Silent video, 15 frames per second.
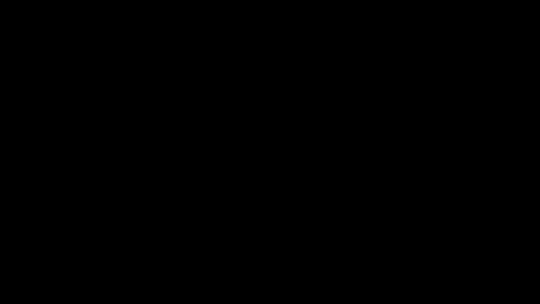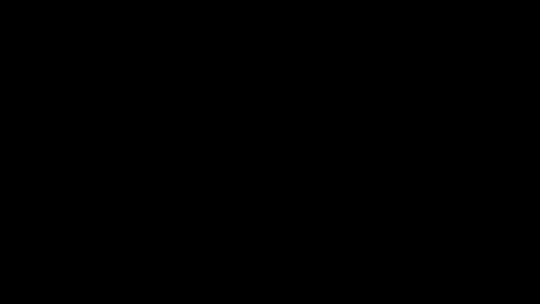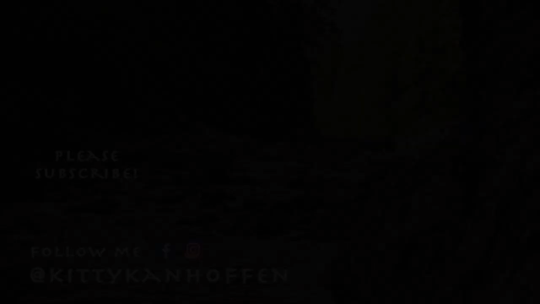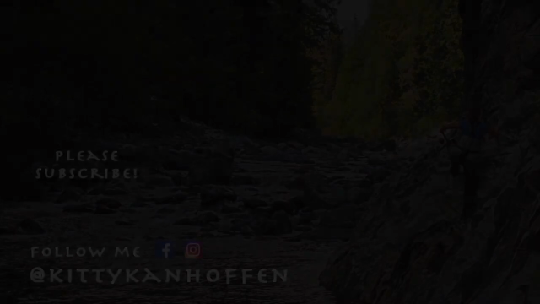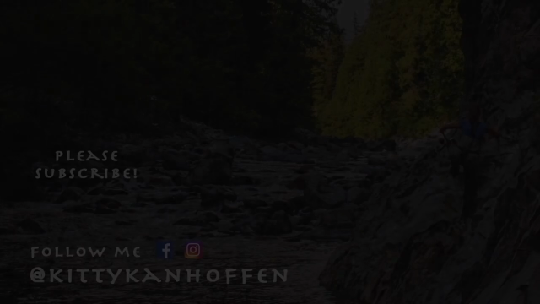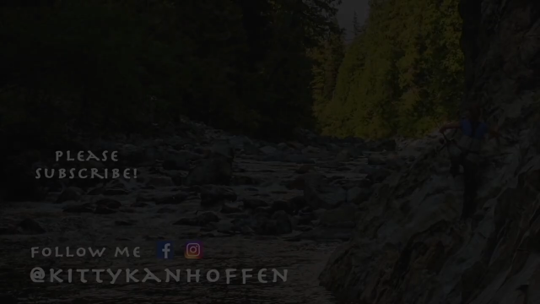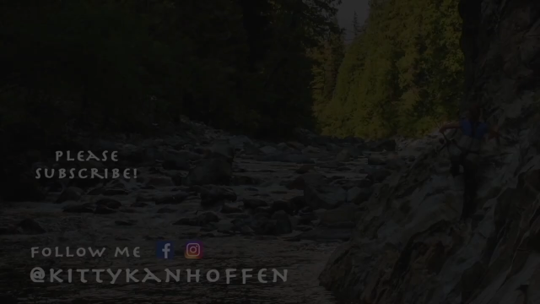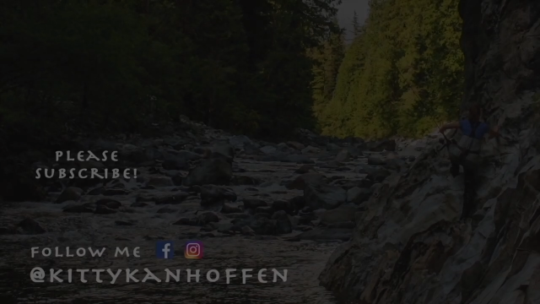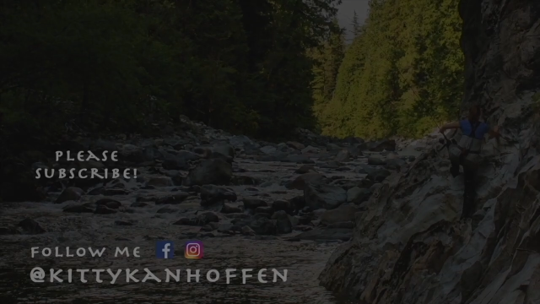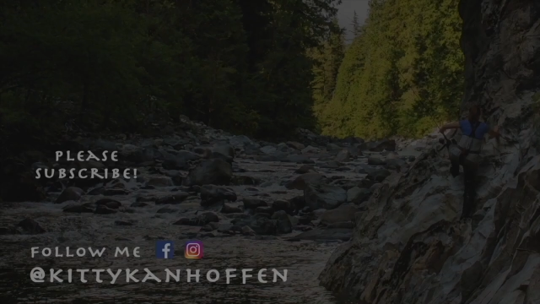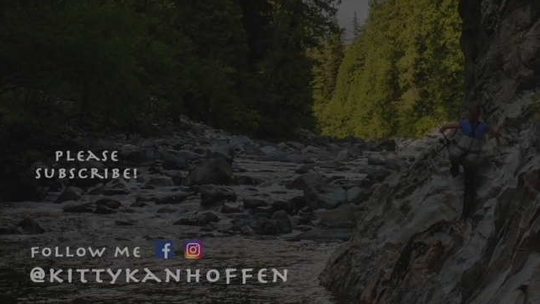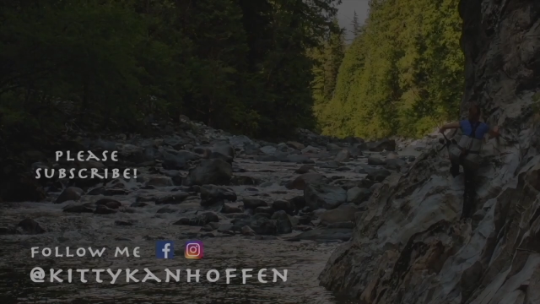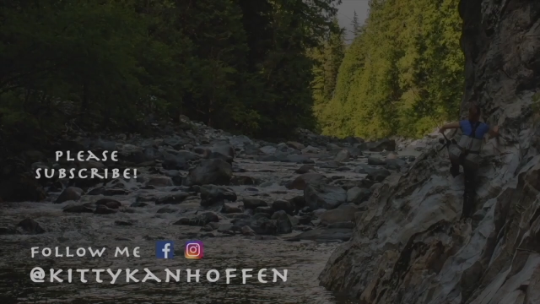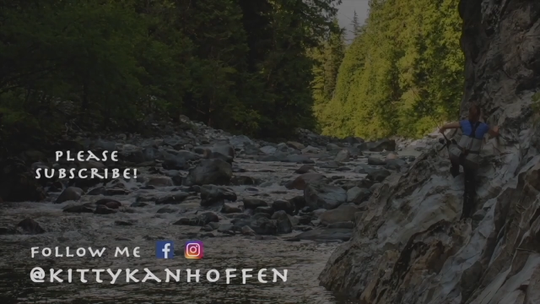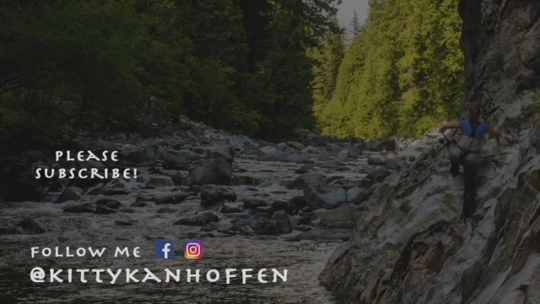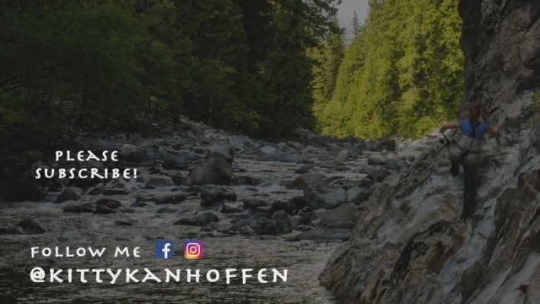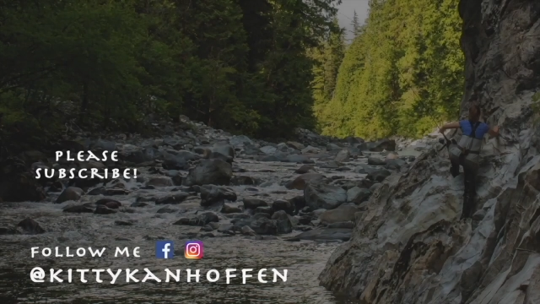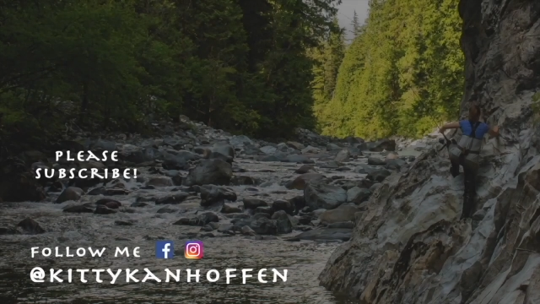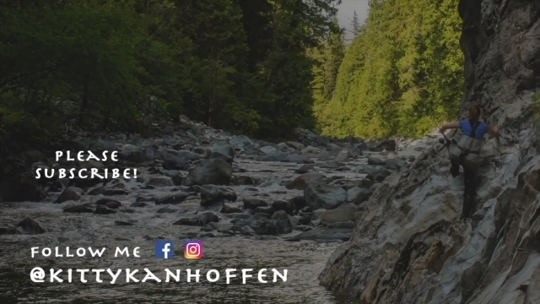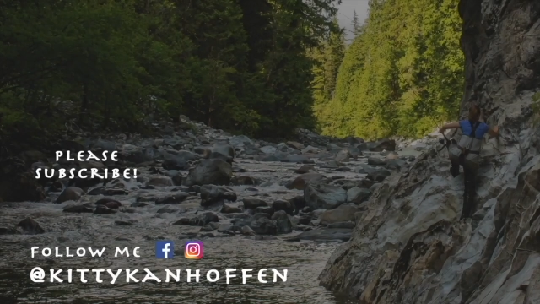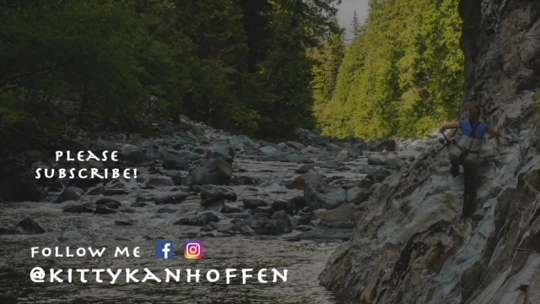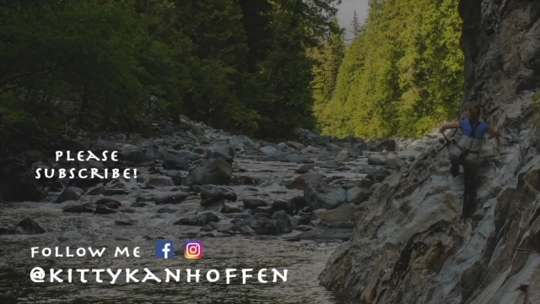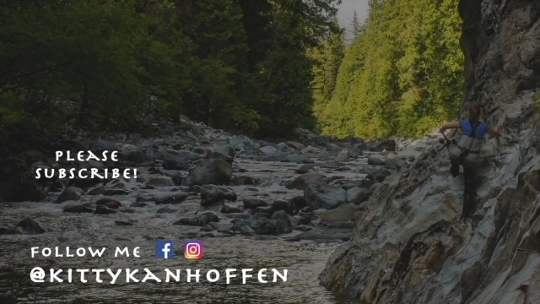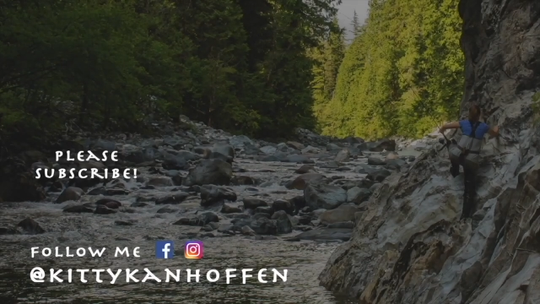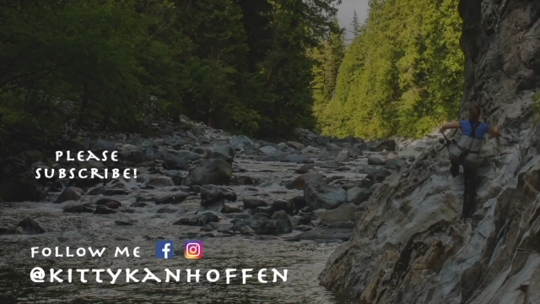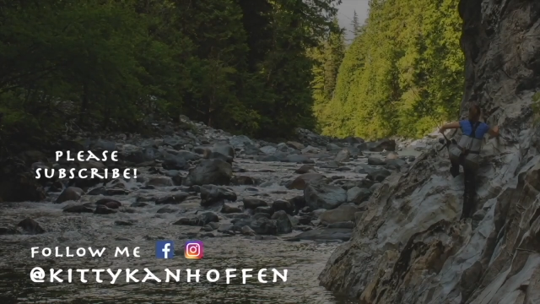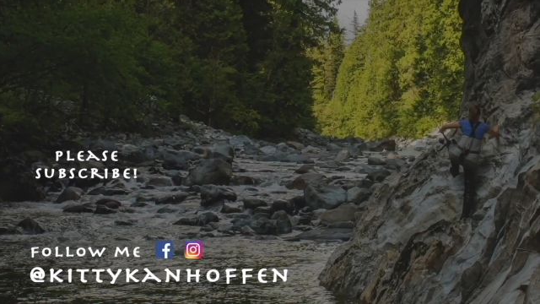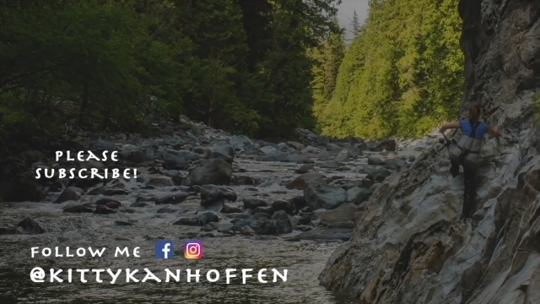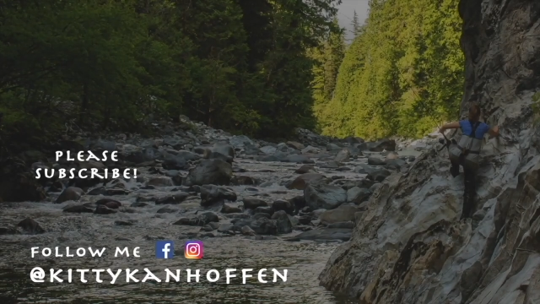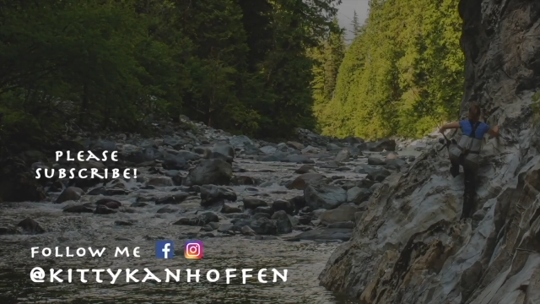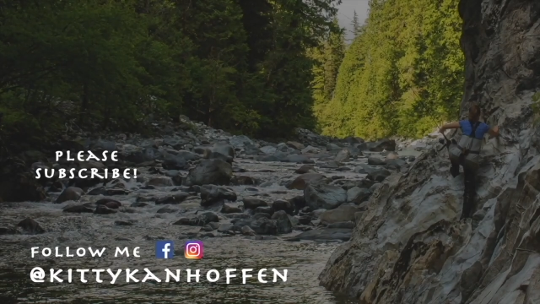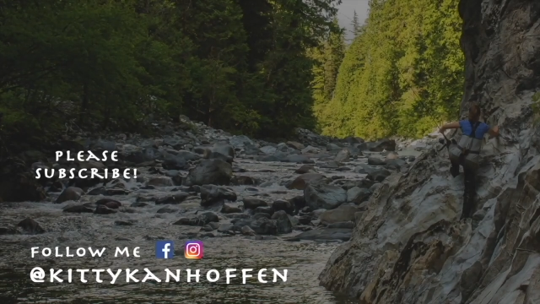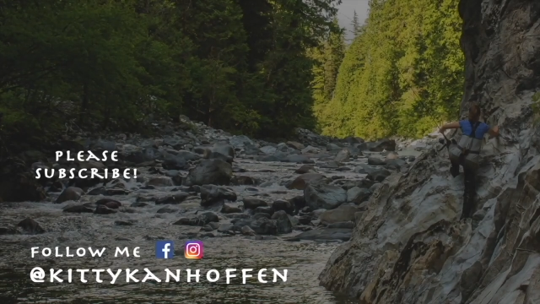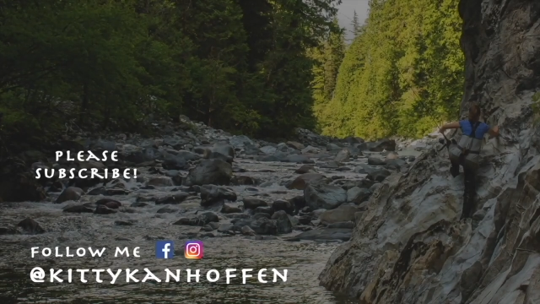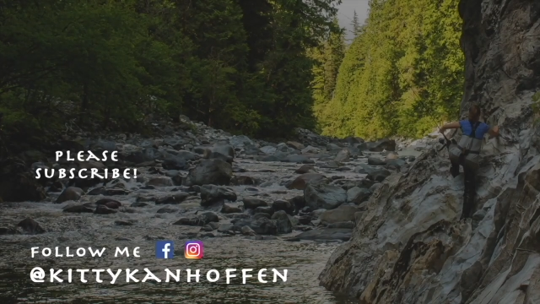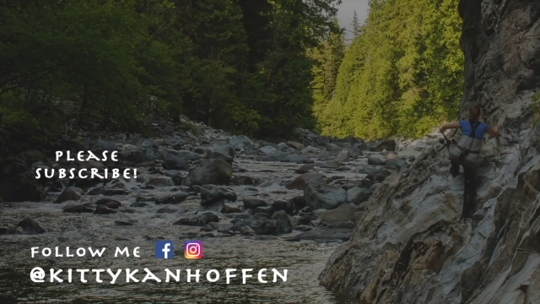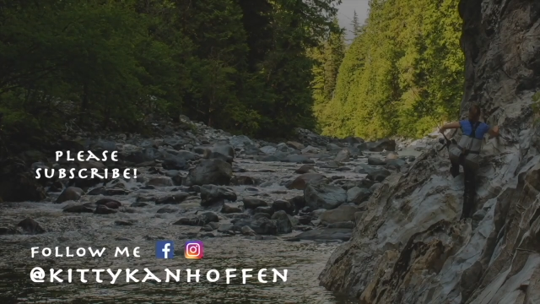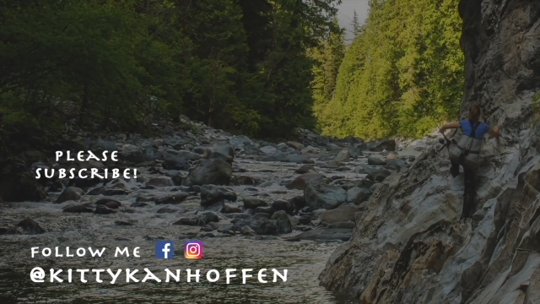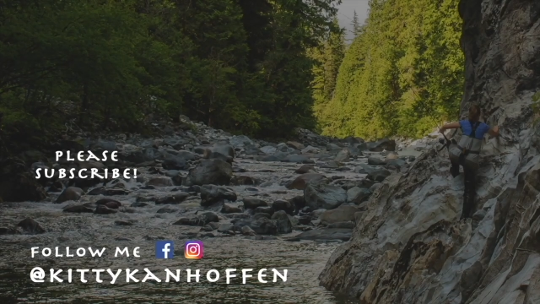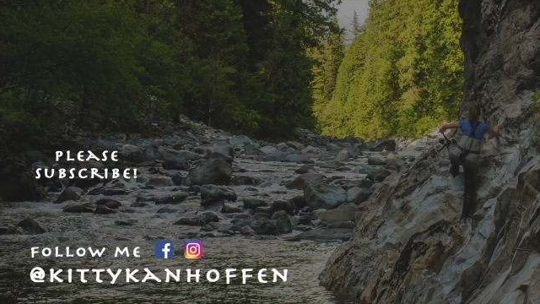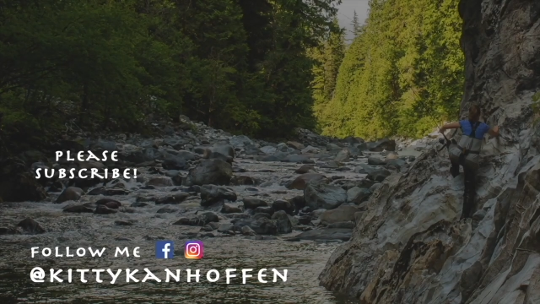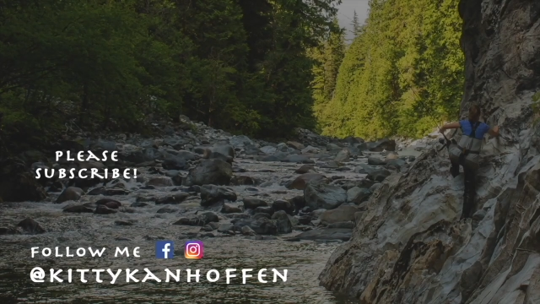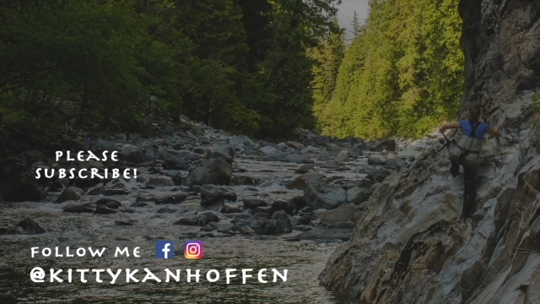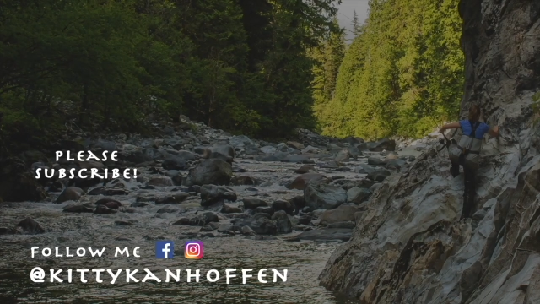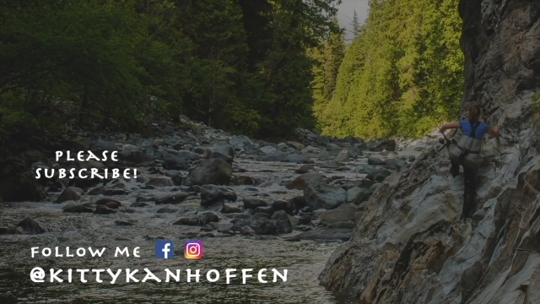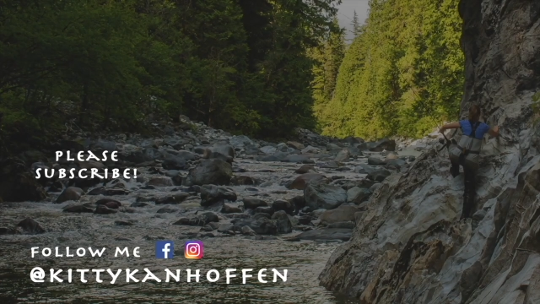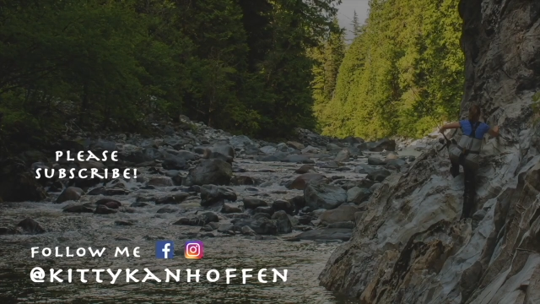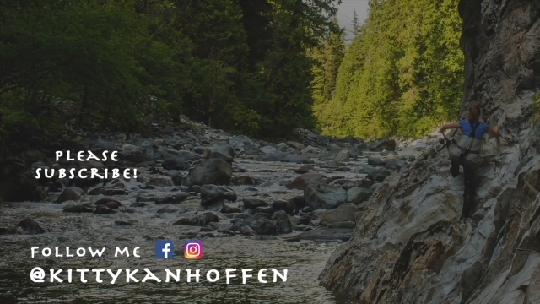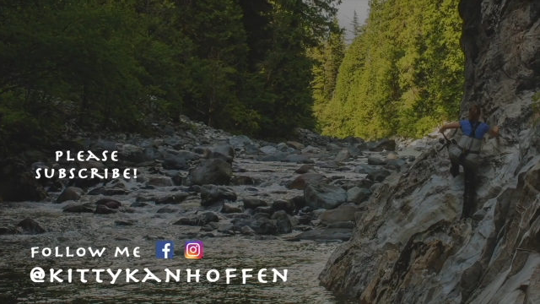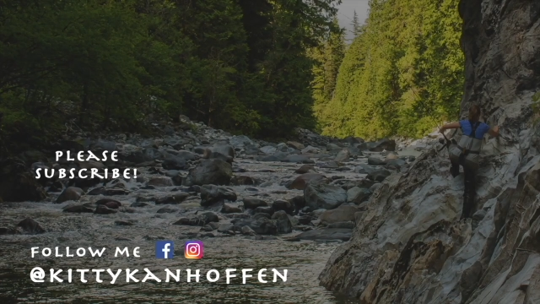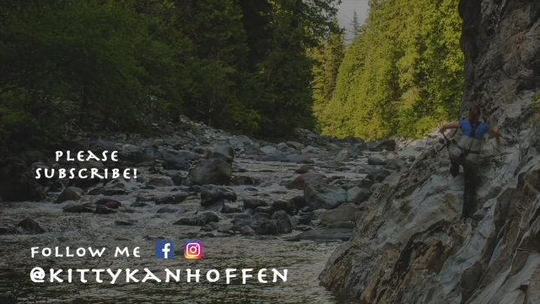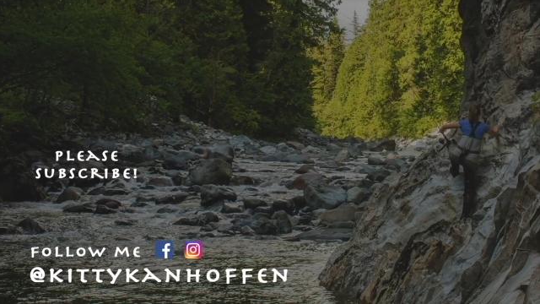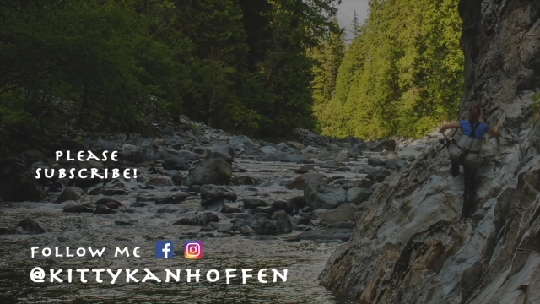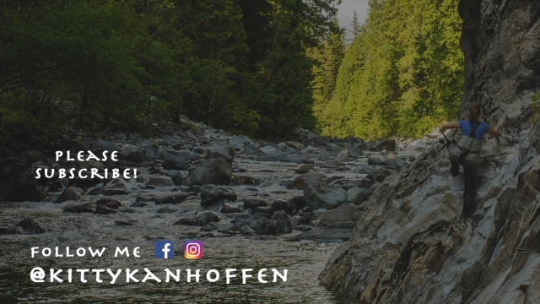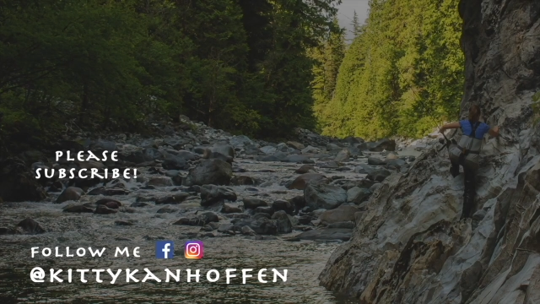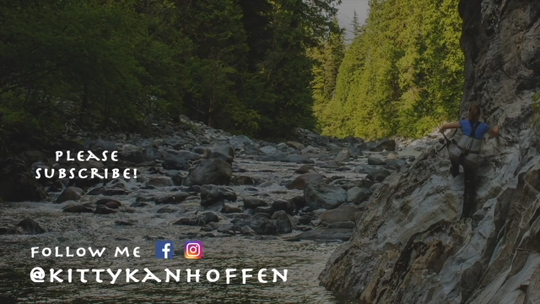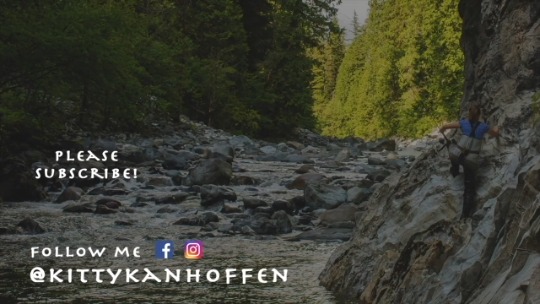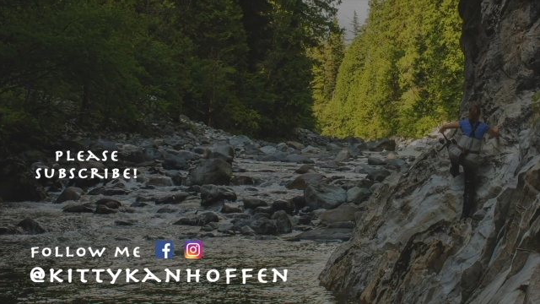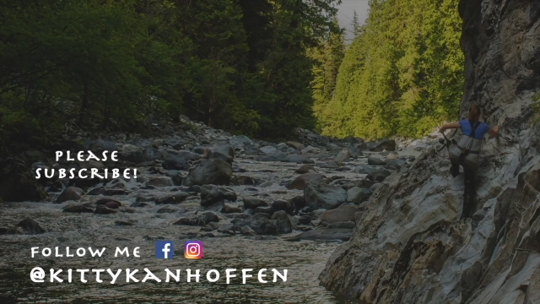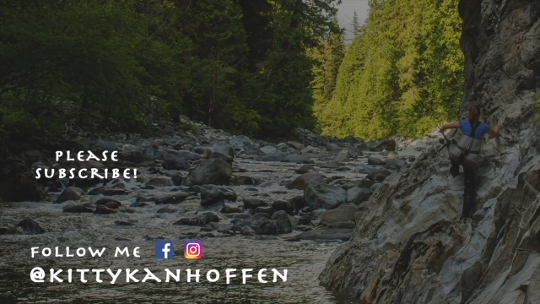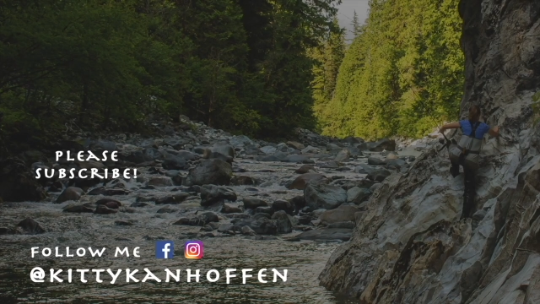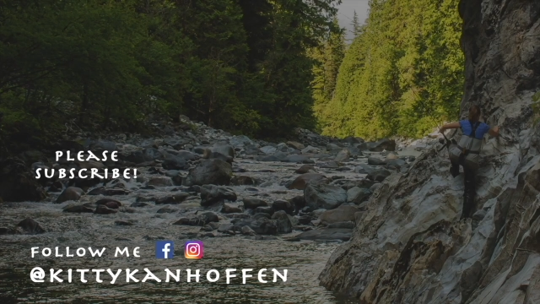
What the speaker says: Nobody's mouth can be seen.